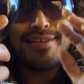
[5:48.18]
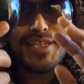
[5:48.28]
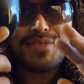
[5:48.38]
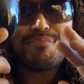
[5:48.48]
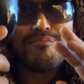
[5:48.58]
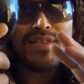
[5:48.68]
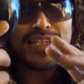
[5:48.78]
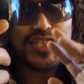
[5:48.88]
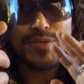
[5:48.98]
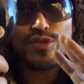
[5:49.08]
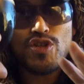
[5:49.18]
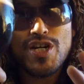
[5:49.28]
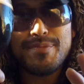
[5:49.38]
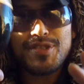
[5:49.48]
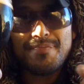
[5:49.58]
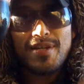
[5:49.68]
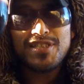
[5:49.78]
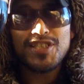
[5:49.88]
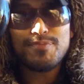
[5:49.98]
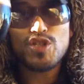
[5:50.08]
Like,
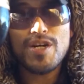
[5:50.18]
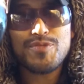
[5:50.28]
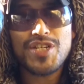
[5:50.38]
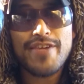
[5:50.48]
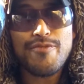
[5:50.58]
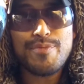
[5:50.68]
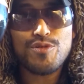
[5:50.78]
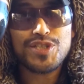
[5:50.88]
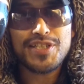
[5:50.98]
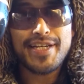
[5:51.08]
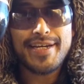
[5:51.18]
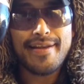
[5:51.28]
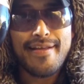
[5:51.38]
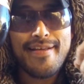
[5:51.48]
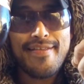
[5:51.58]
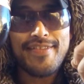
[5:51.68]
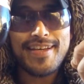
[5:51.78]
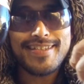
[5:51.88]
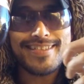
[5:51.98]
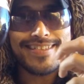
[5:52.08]
sometimes you have a milk stout
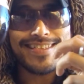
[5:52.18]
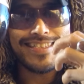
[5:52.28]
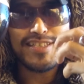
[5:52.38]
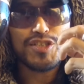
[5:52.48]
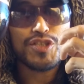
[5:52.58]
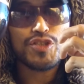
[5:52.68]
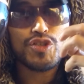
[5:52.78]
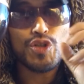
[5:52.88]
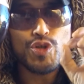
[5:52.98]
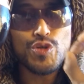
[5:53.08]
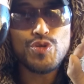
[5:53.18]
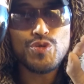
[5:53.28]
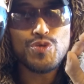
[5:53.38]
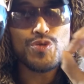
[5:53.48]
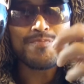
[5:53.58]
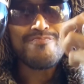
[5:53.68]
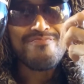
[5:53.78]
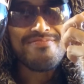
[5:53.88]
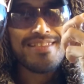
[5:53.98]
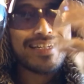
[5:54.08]
that is too
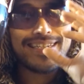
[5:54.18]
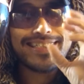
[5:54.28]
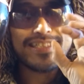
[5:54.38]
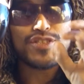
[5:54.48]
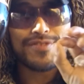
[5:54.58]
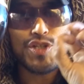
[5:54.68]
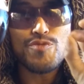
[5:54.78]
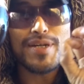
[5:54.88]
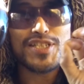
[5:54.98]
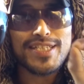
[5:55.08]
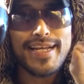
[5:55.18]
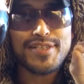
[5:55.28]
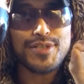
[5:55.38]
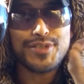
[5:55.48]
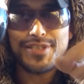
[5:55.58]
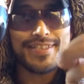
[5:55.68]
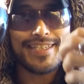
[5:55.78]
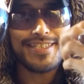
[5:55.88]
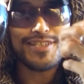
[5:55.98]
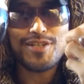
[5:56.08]
much lactose in
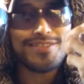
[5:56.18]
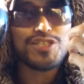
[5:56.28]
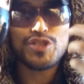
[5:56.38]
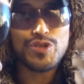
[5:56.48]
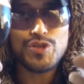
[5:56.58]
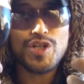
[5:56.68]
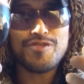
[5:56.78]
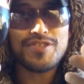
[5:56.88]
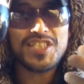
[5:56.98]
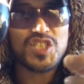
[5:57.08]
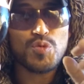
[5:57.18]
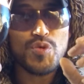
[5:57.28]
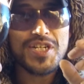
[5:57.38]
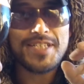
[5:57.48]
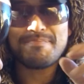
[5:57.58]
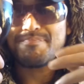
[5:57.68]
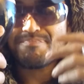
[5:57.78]
there. You know, it's too overly sweet.